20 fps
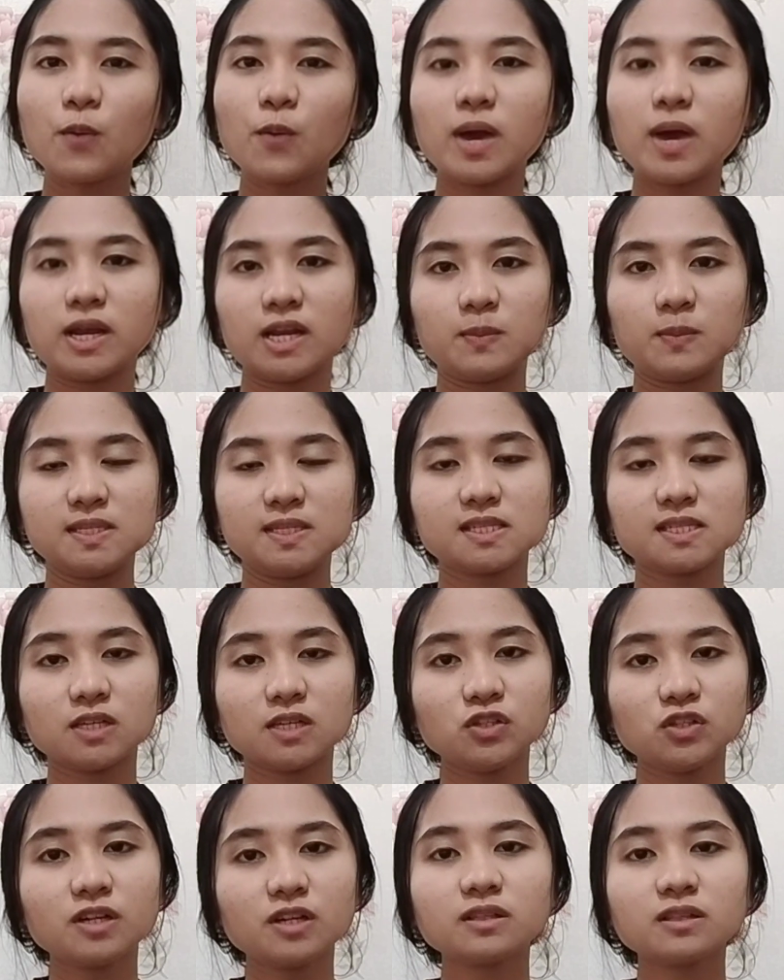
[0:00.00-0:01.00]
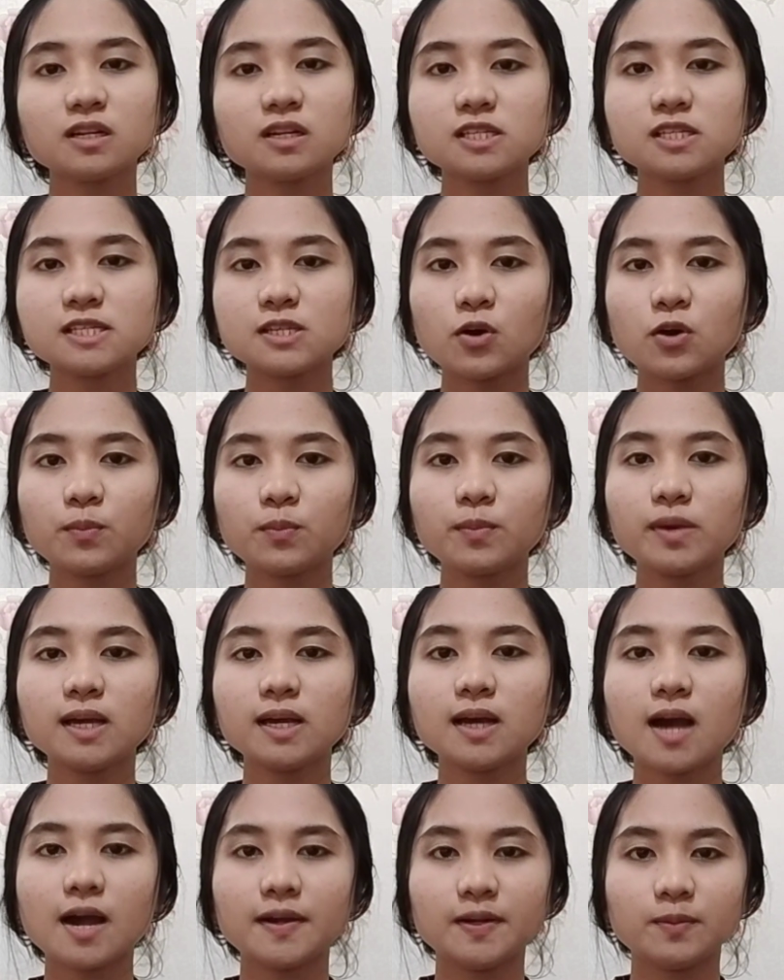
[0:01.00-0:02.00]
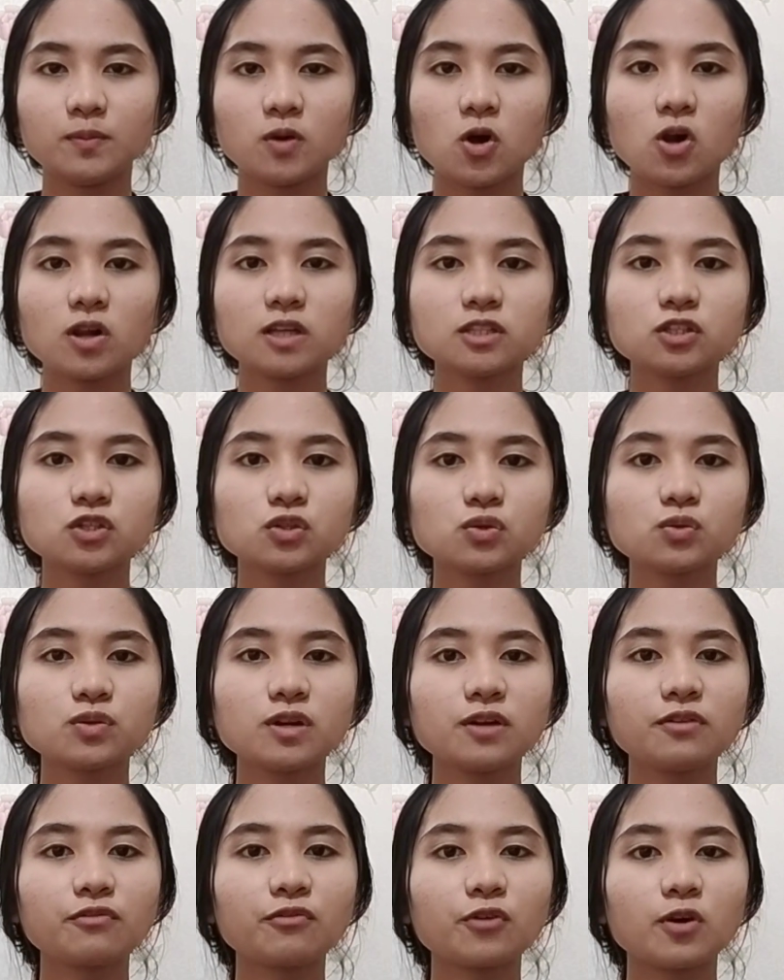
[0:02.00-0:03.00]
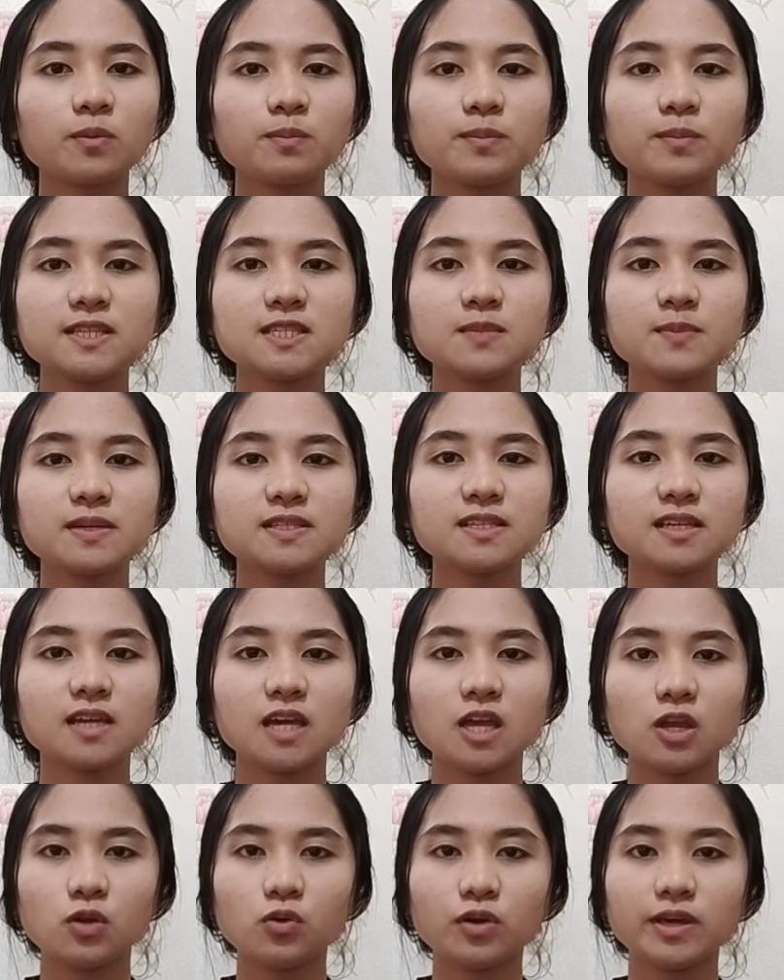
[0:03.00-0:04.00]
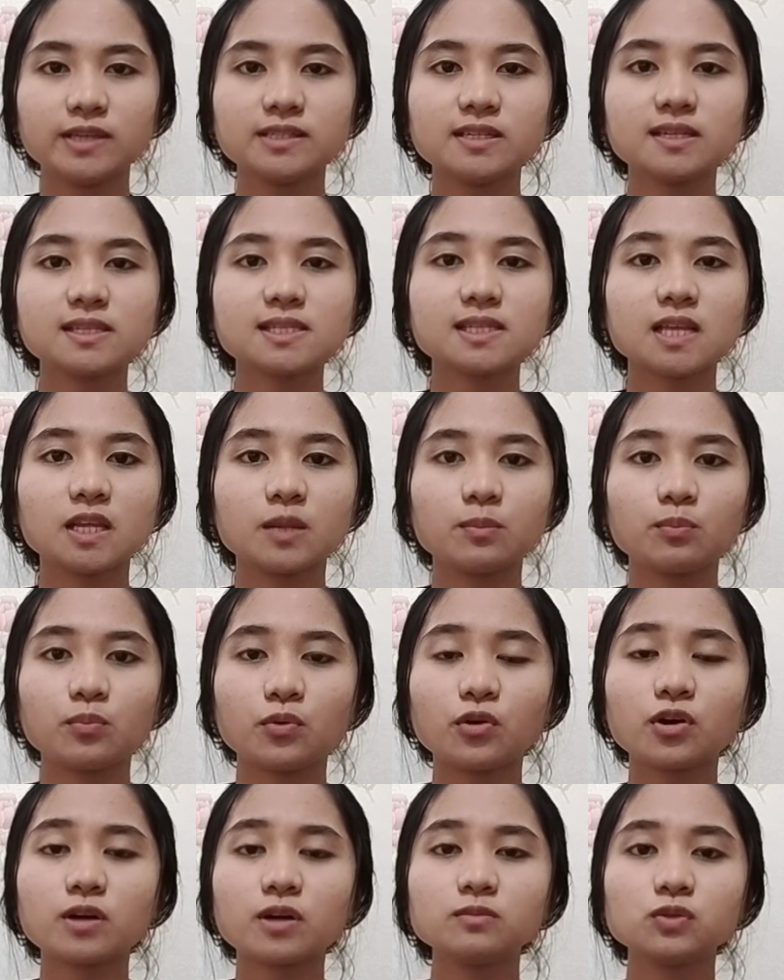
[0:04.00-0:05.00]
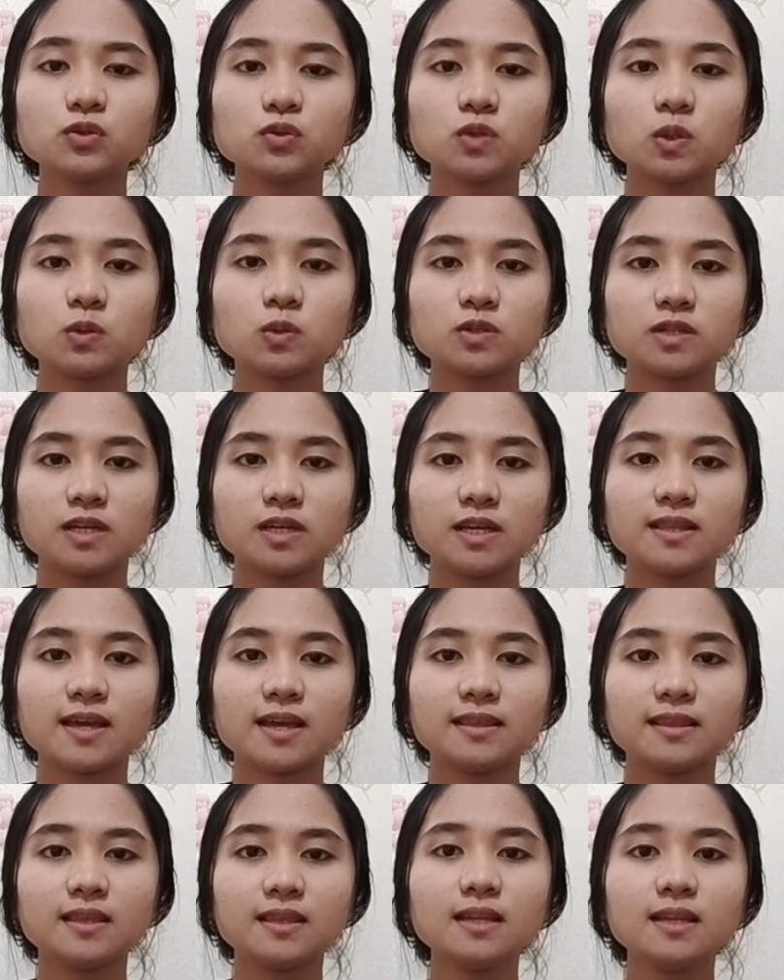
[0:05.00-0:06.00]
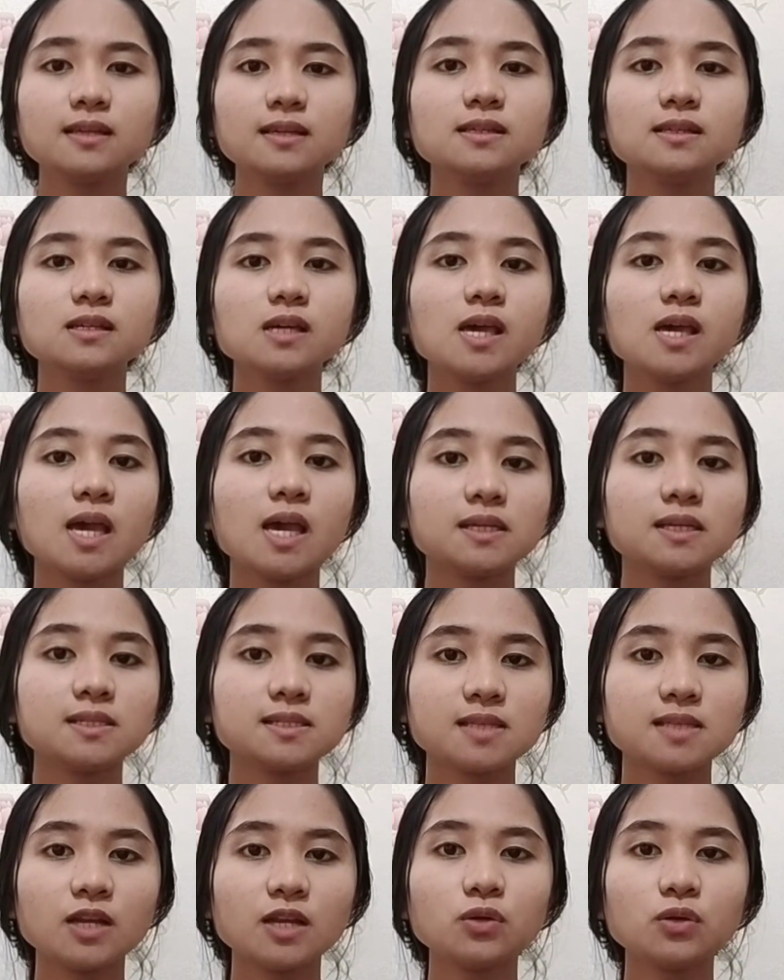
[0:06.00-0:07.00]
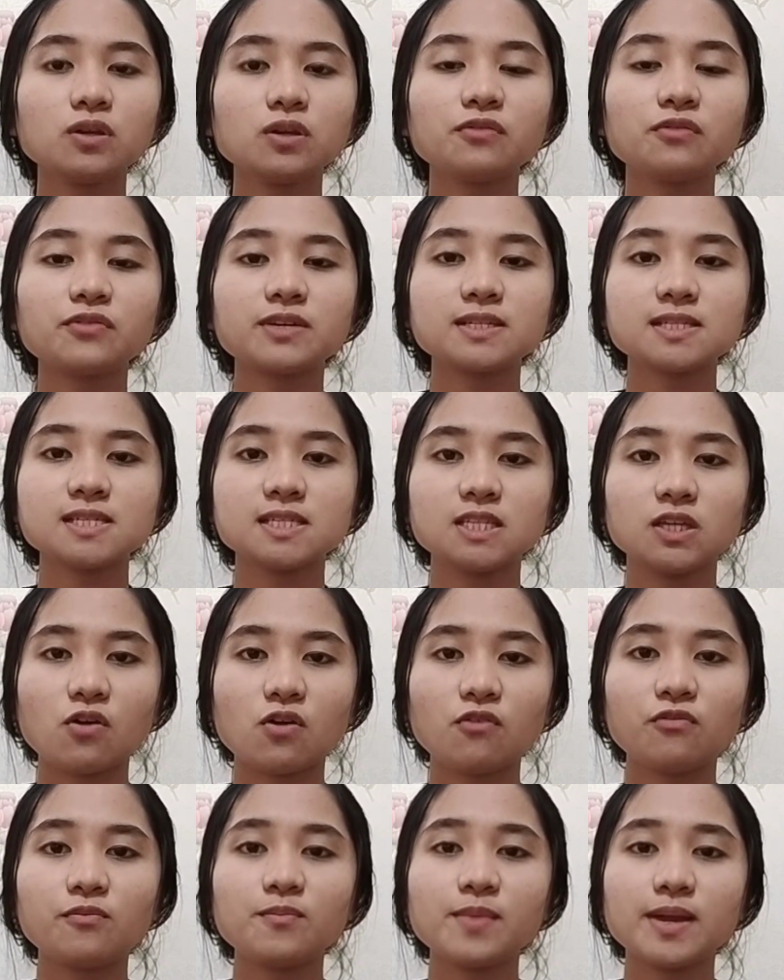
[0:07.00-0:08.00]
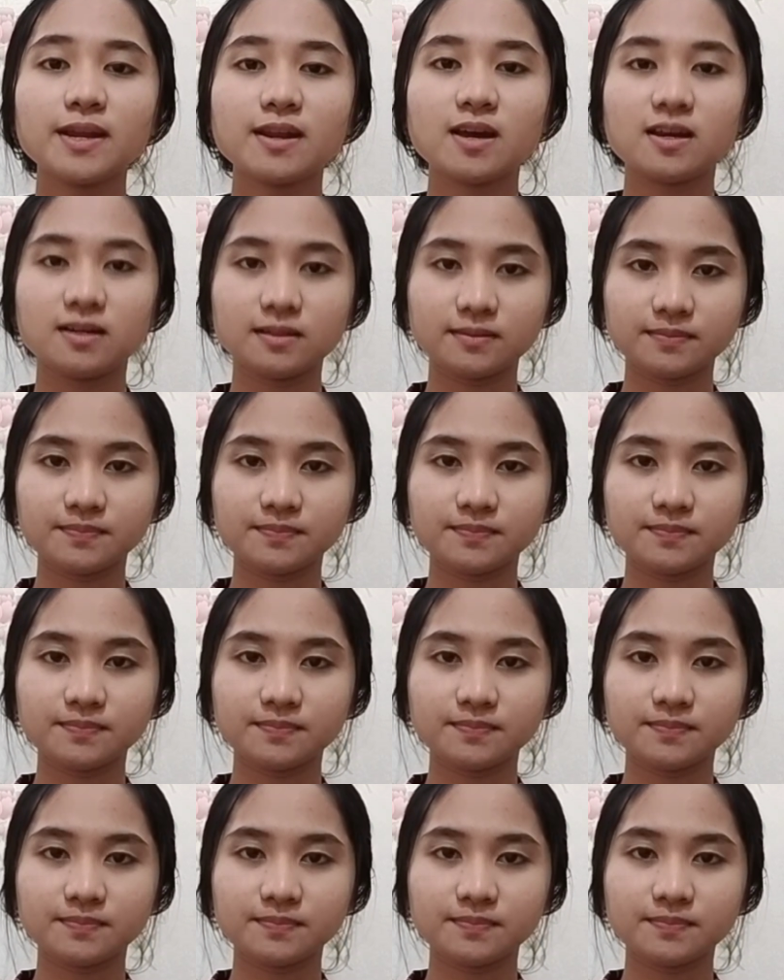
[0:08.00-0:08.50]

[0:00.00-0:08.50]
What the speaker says: My name is Tasya Natali Sihombing. I am college student from Mathematics Education Study Program 2019 at State University of Medan.